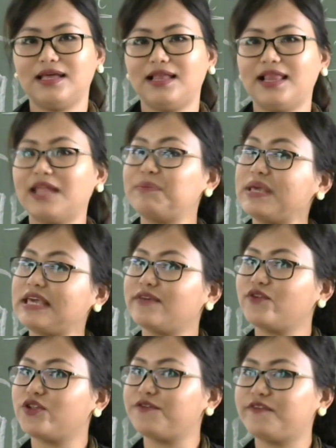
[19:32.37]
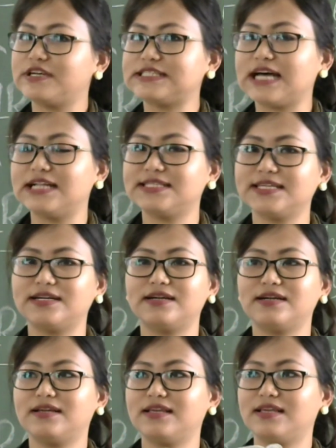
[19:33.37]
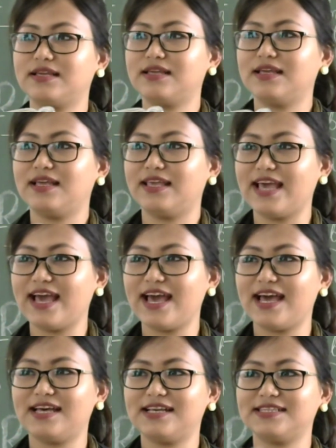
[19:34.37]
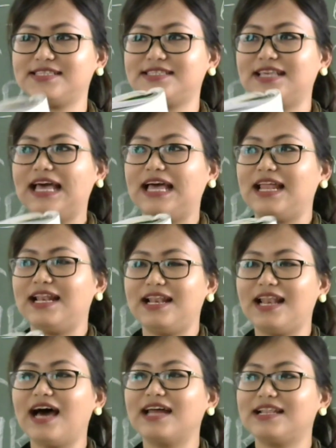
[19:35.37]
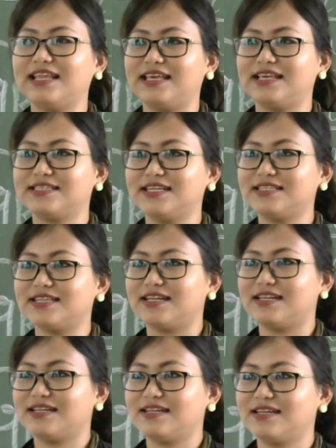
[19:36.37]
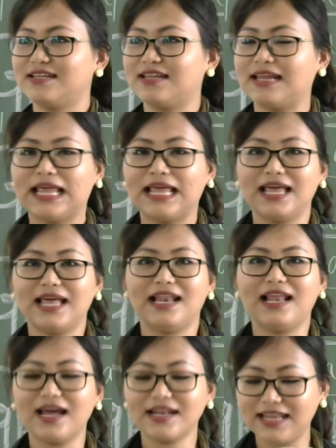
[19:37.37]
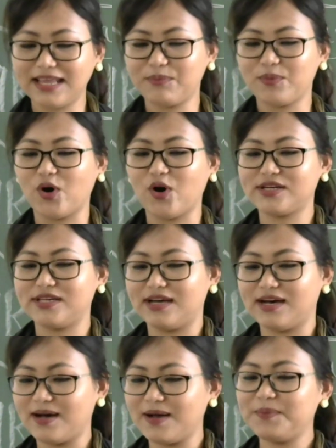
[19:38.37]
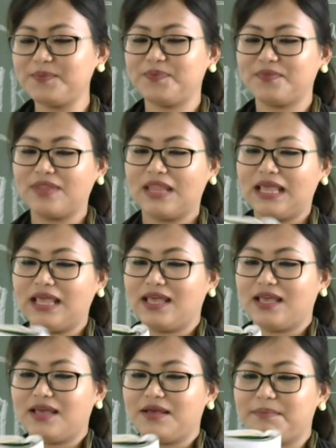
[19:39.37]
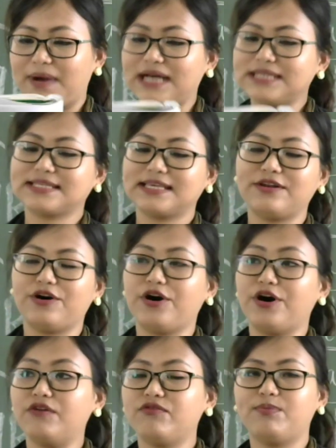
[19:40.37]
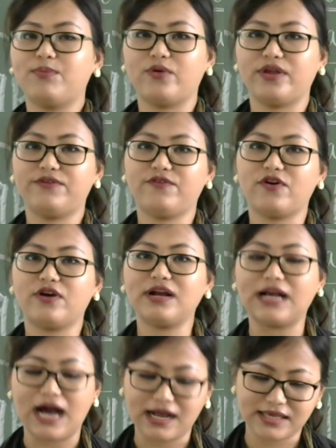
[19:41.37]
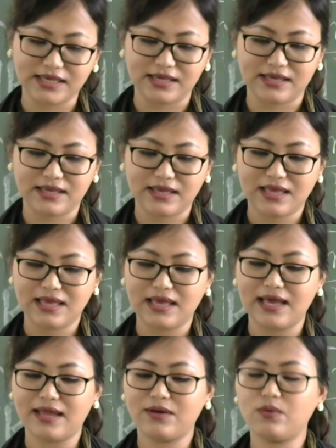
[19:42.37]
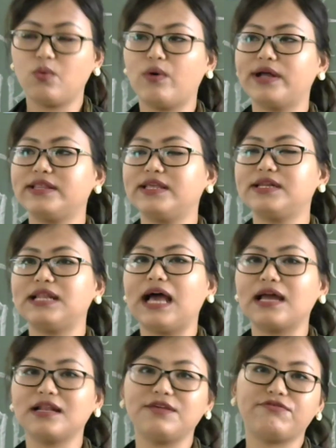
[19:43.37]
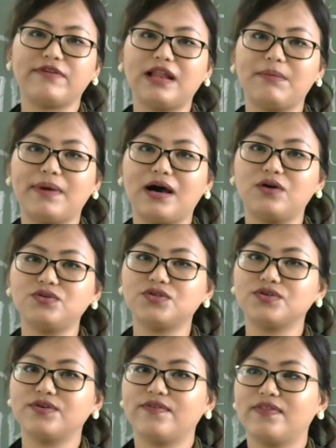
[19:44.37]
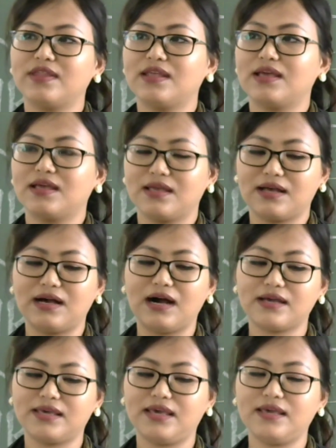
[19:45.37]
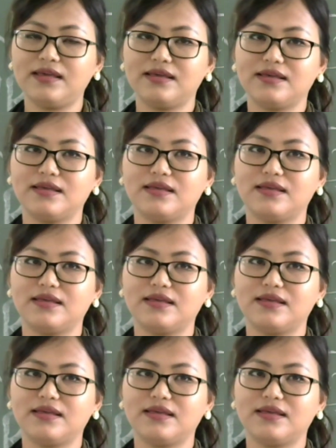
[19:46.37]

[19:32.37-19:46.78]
Let me give you the first answer. Yes, Ladli, isn't it? Ladli brought the basket of puri for Kaki. And what did Ladli feel about Kaki?